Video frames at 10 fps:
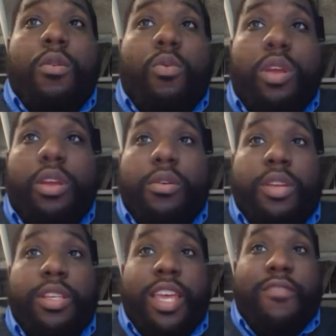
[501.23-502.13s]
where
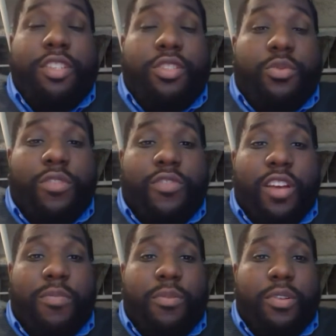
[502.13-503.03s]
he's averaging
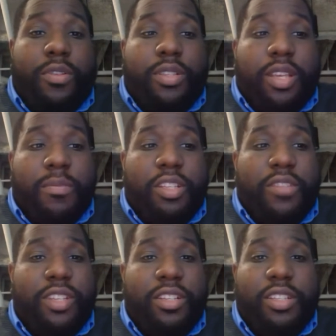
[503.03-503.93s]
25 points, I
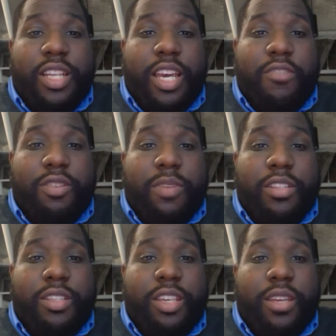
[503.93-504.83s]
believe nearly 9
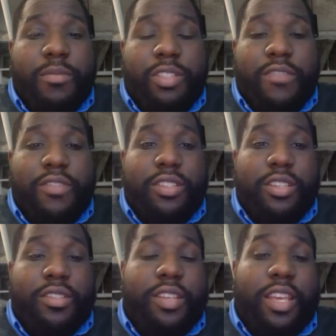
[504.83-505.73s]
rebounds a game, 7
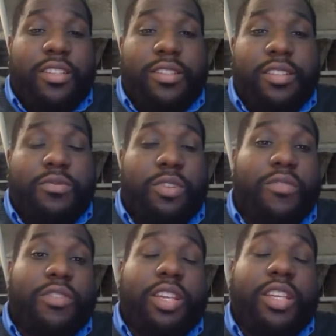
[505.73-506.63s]
assists, 8 assists,
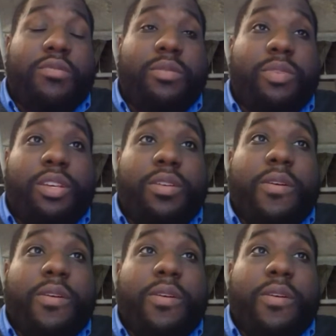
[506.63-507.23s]
whatever the case may be.